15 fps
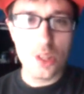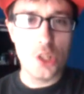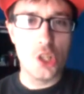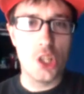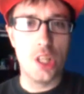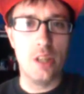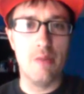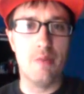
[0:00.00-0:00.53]

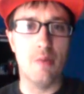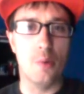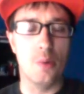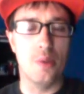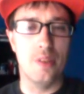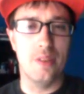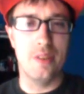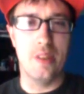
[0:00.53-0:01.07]

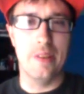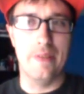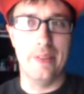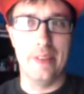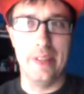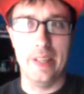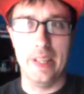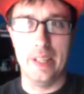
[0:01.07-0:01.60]
G4 and stuff
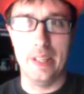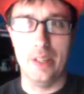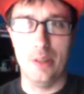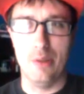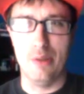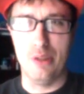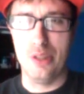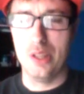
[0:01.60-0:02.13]
like that. You
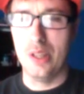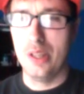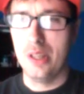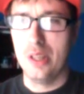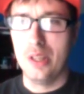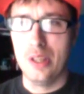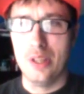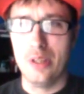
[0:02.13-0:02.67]
know, J
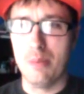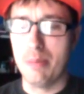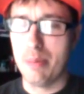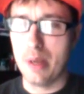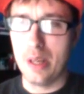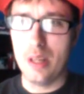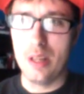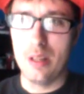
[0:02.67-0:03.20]

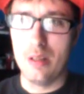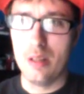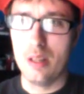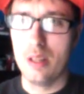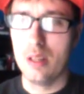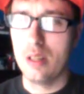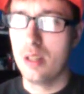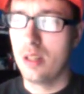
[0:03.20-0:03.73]
Japan
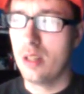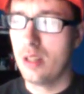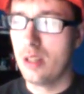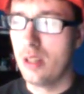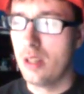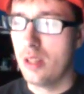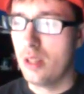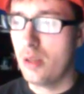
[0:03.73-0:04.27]

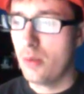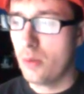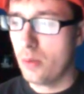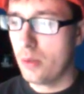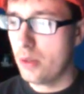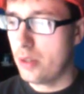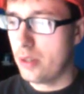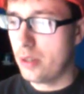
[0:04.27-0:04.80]

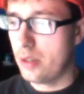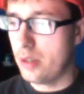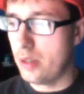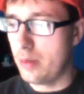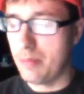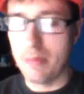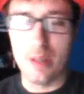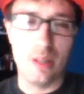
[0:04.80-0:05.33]
Warrior and
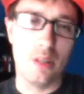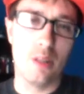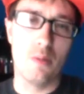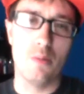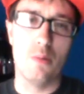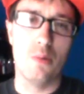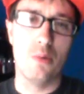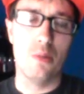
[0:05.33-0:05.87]

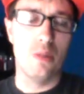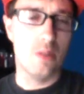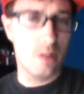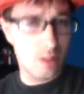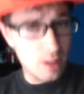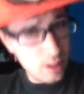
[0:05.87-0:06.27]
American Warrior,